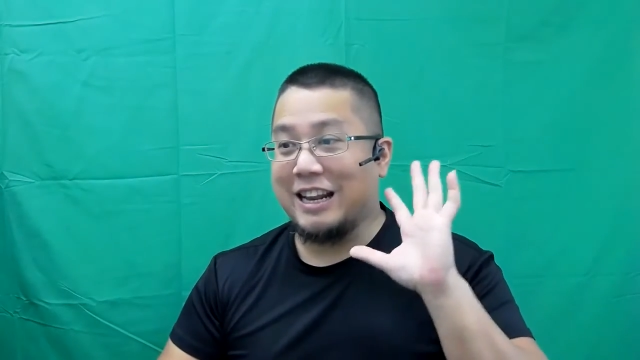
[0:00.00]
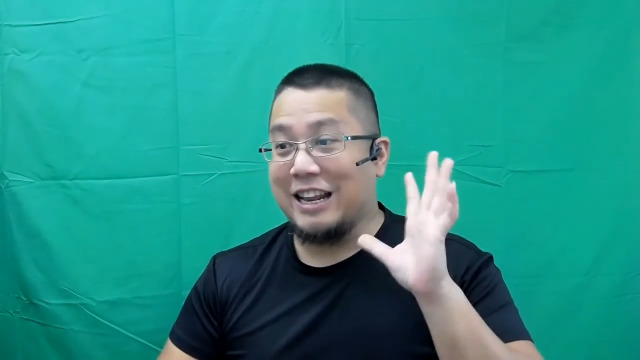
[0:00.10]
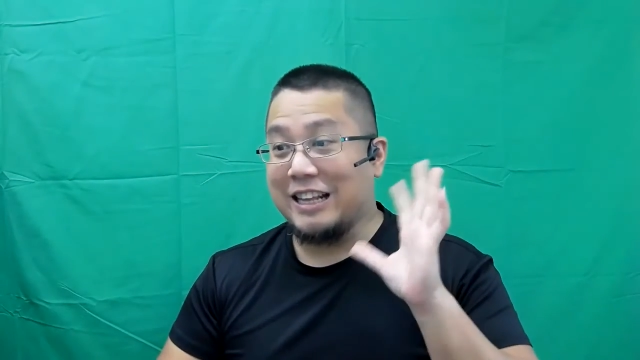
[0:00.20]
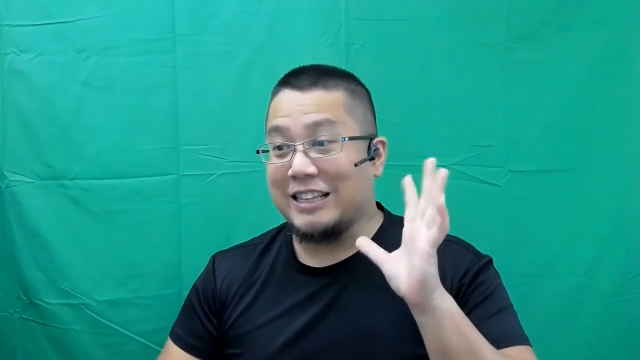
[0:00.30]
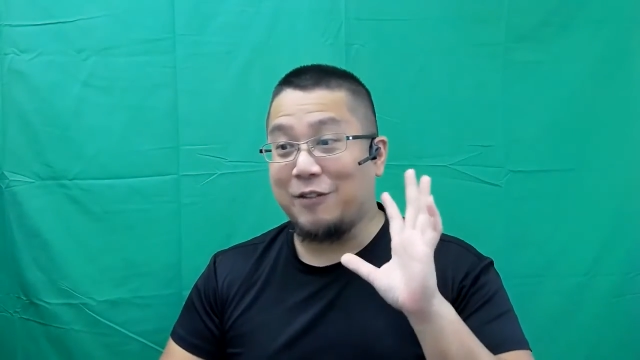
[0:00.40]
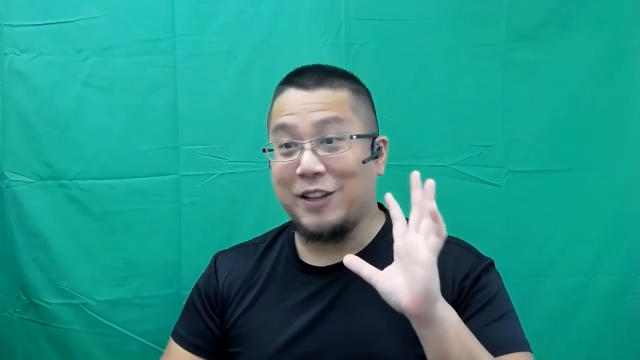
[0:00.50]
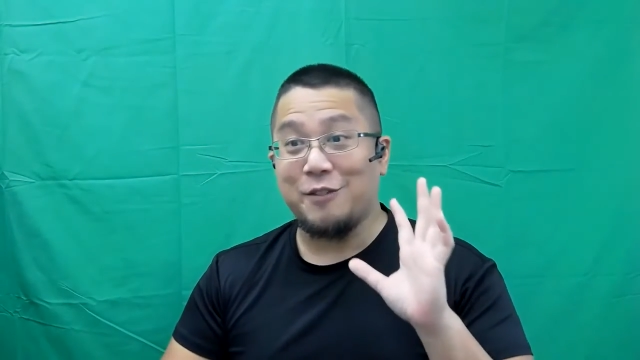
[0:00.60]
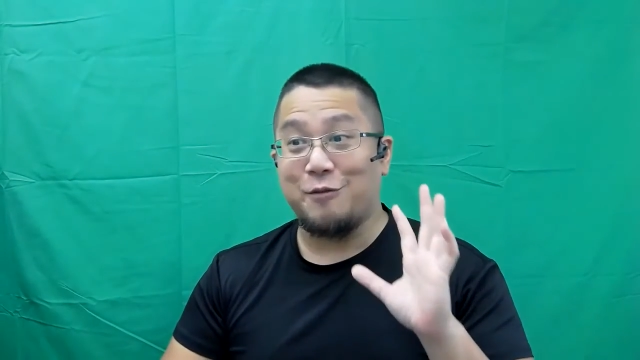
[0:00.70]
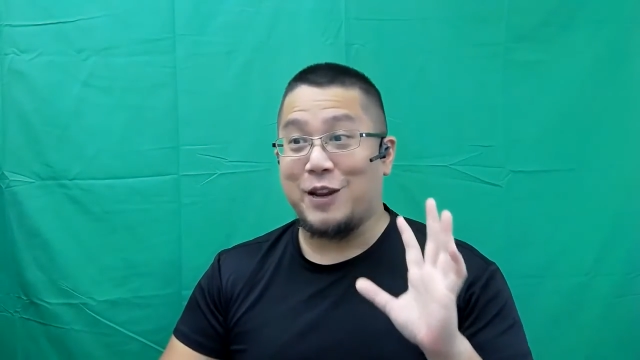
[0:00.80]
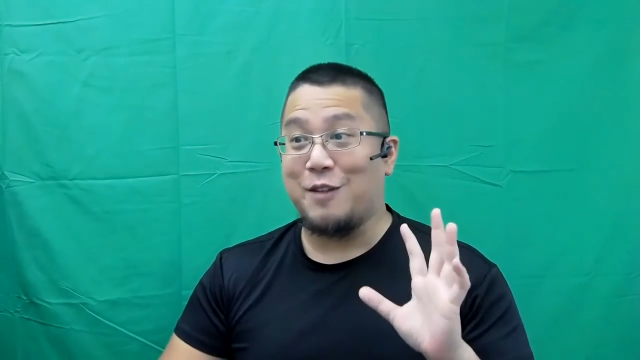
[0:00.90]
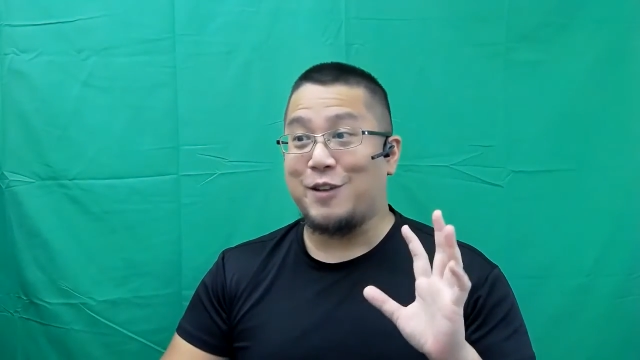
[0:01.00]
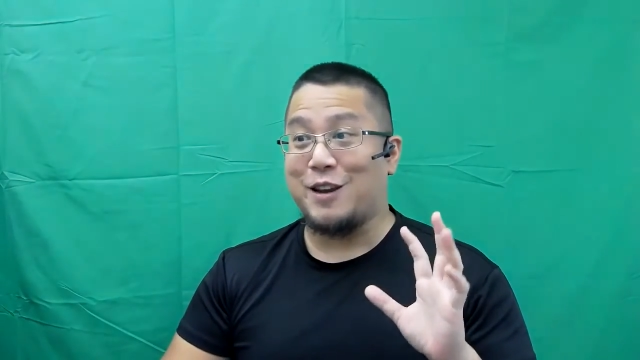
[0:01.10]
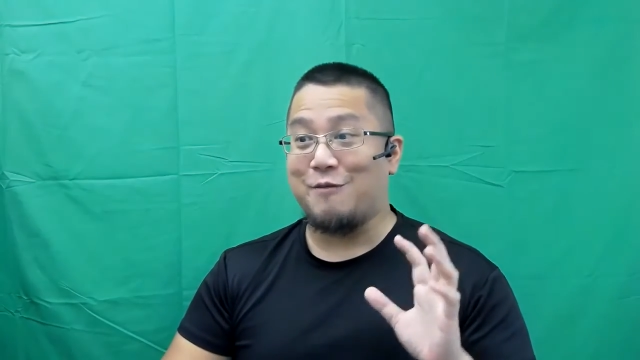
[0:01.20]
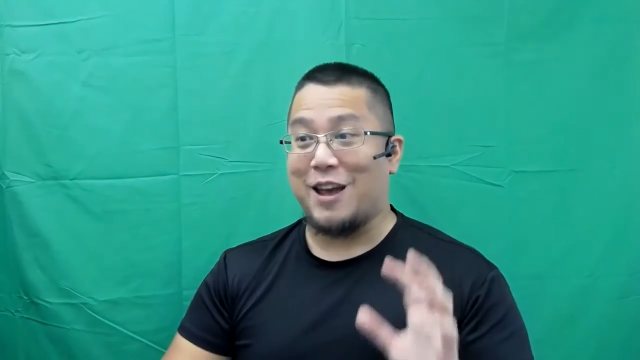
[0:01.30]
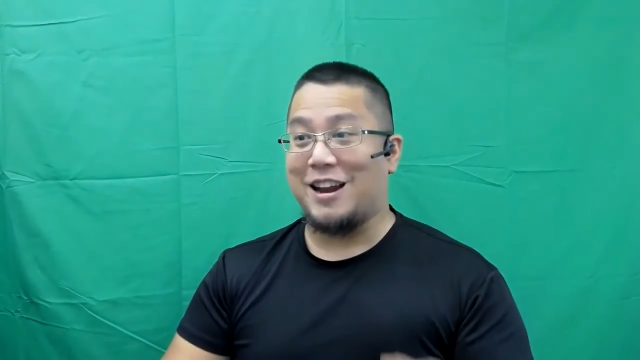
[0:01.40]
everything is really,
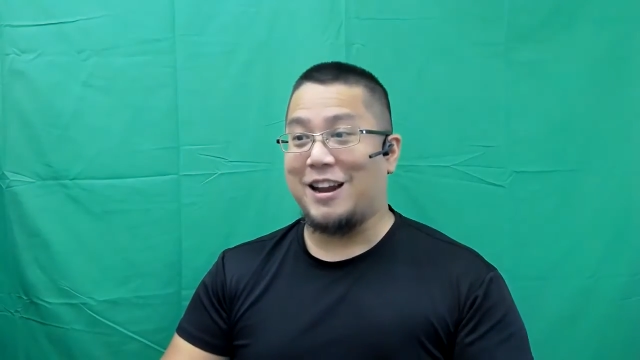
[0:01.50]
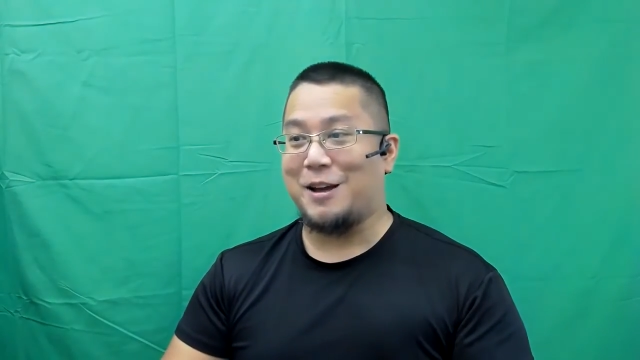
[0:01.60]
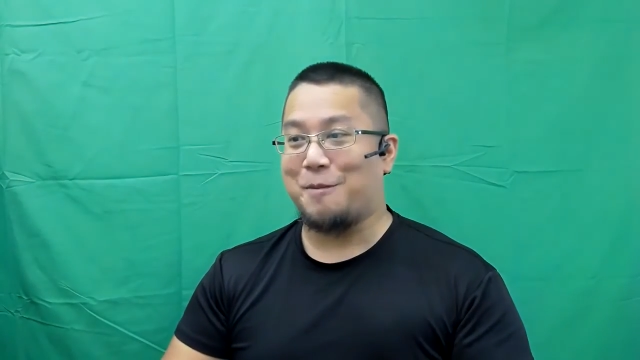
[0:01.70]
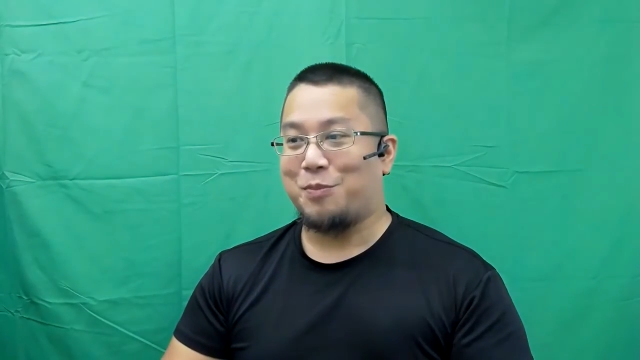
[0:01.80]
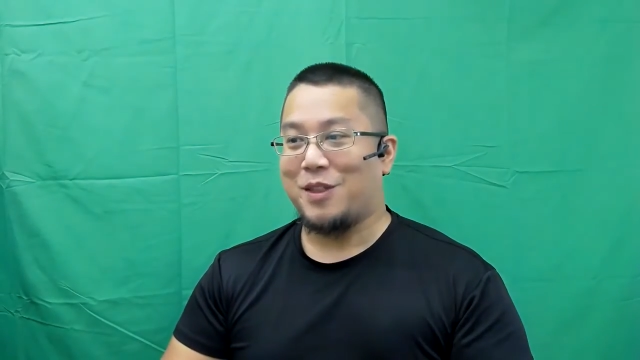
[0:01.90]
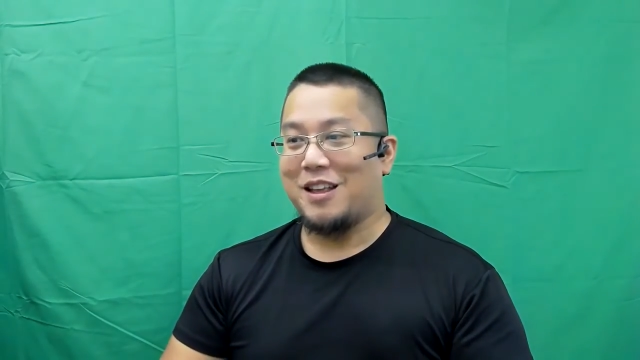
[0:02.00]
really very clear.